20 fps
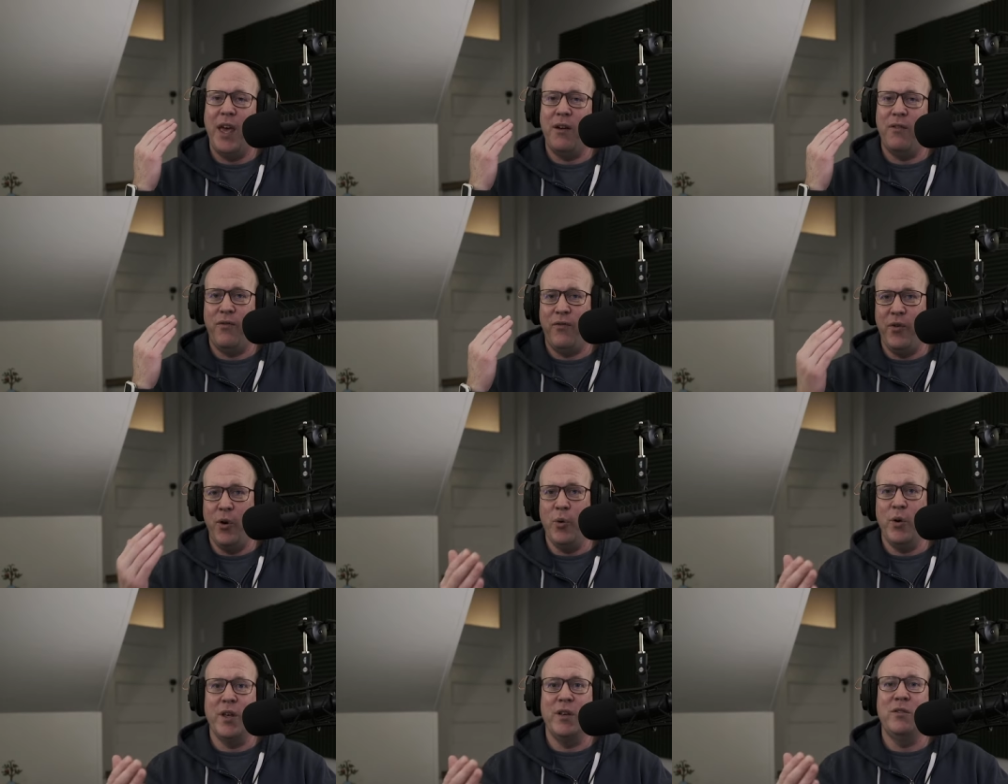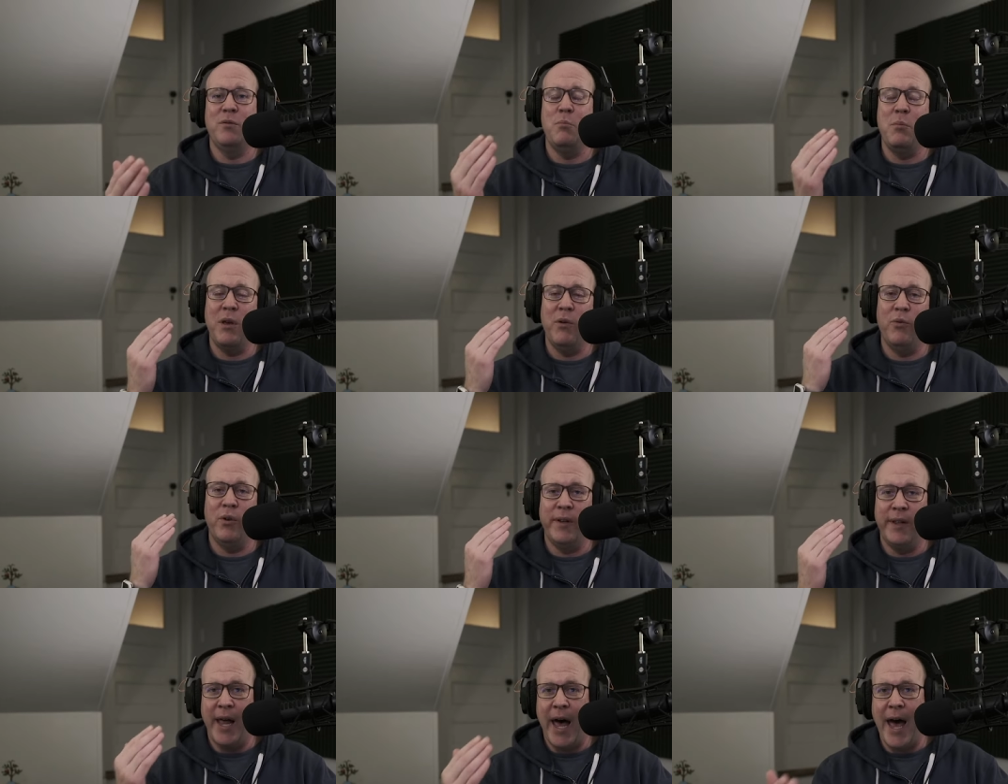that focus
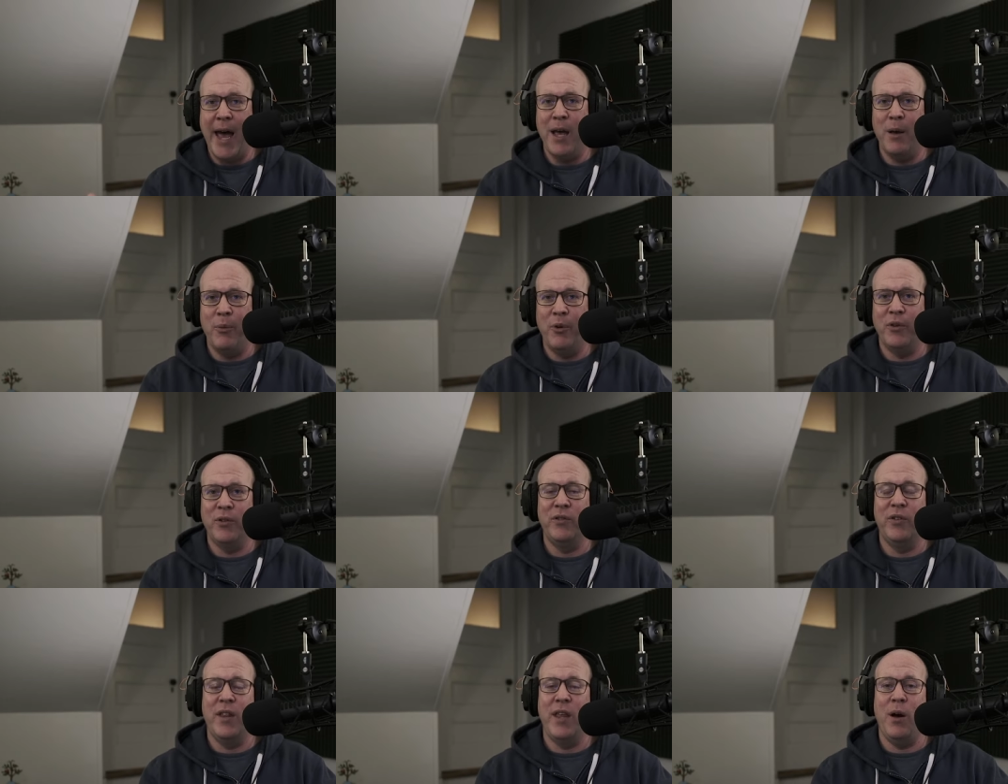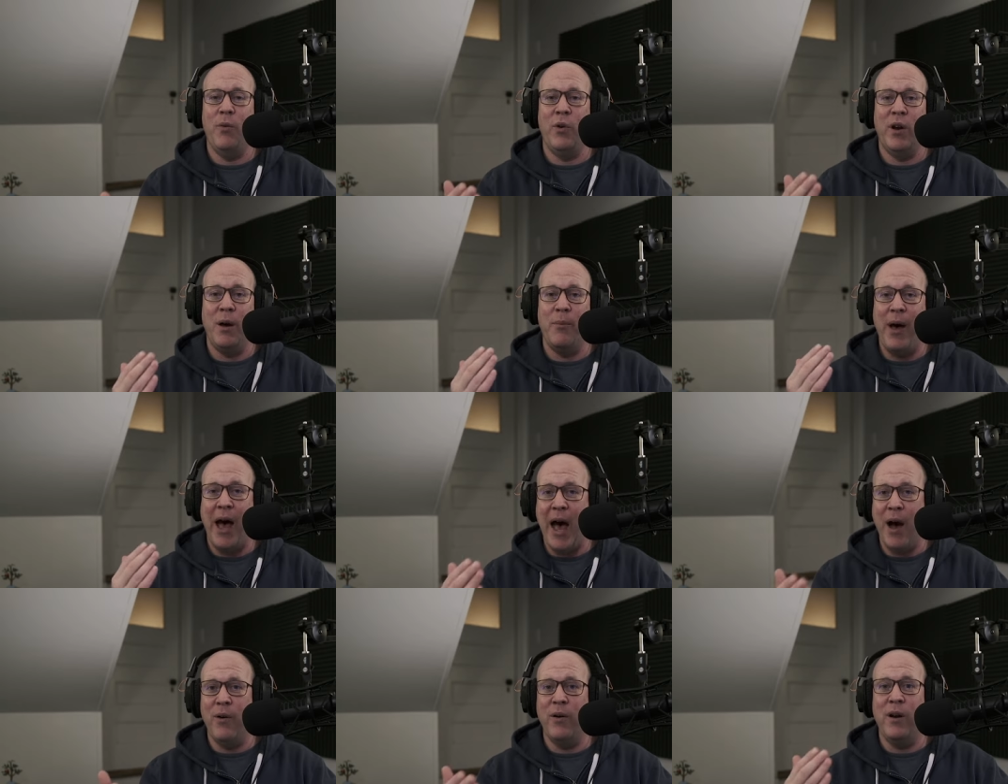be reliable, so that
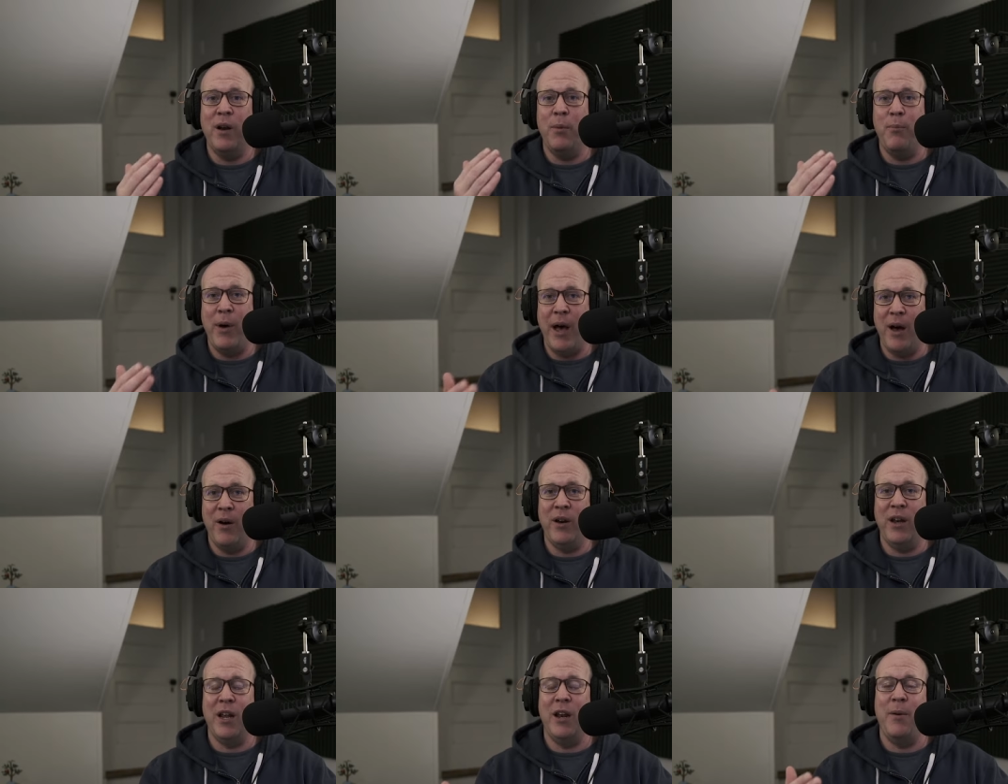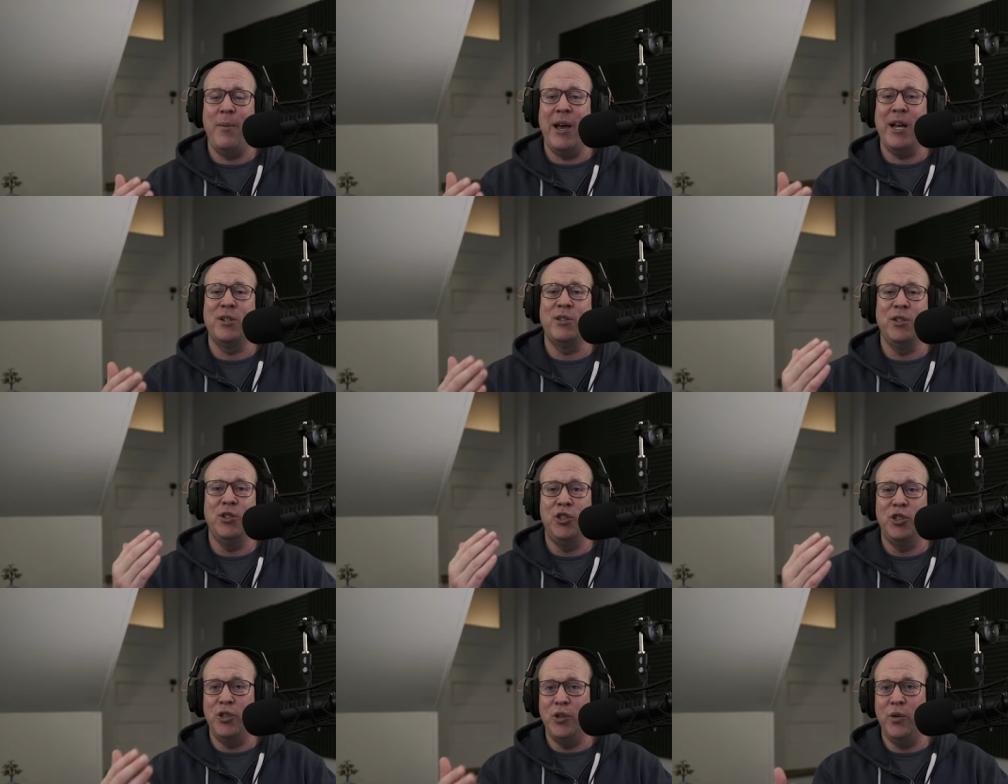when I'm out and about and I'm
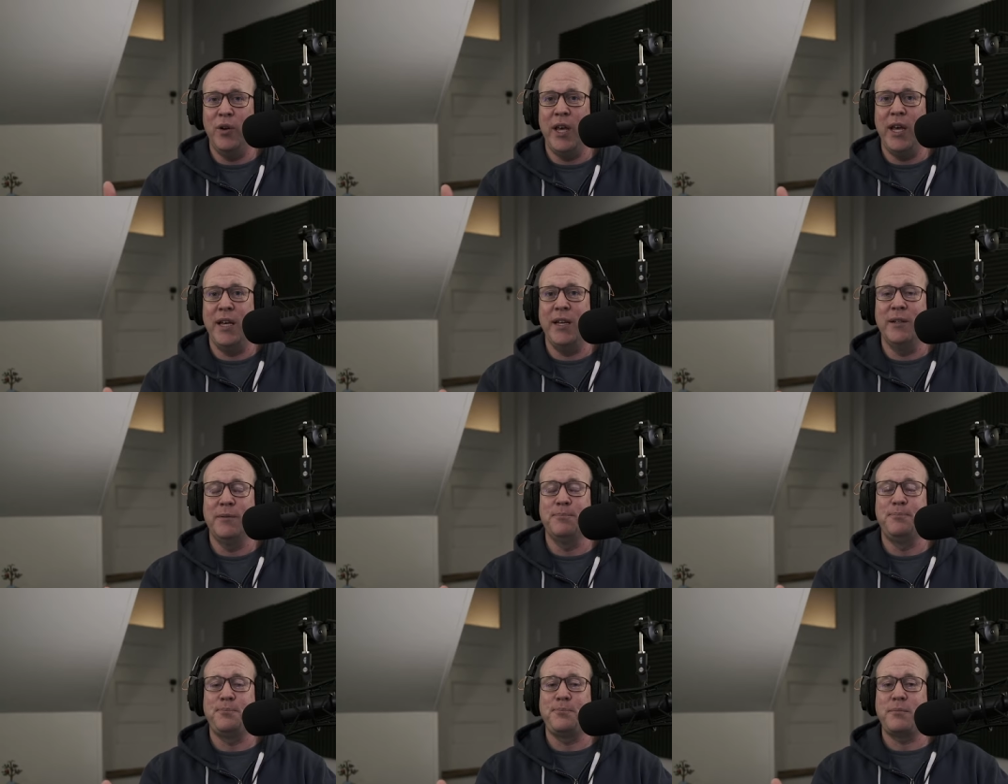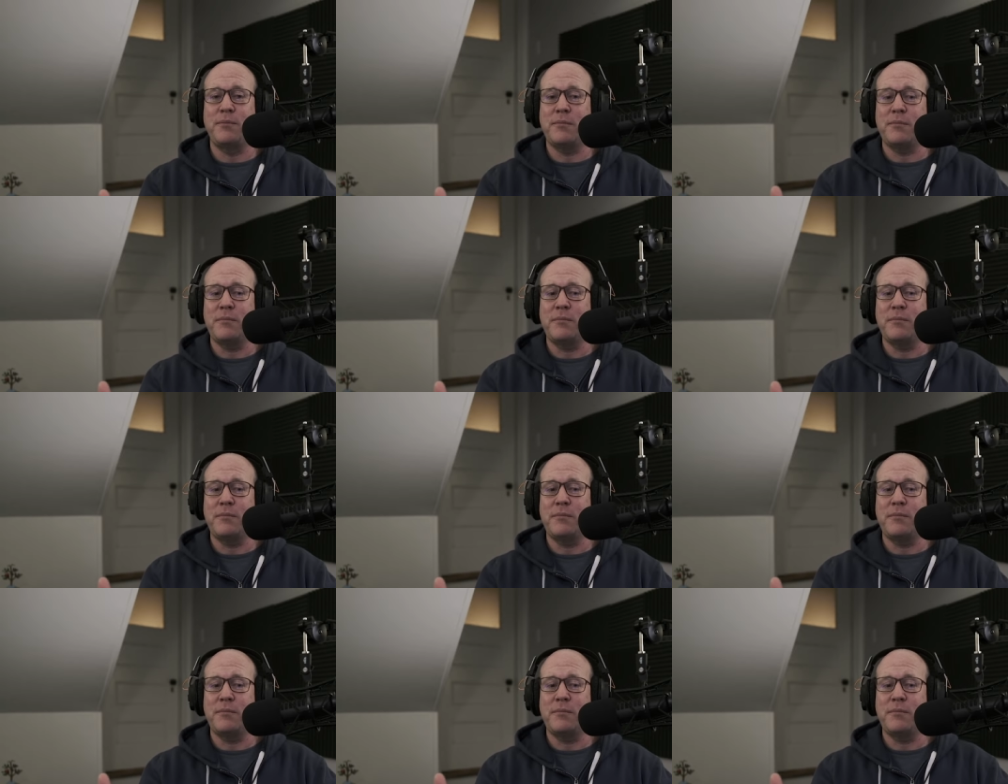actually shooting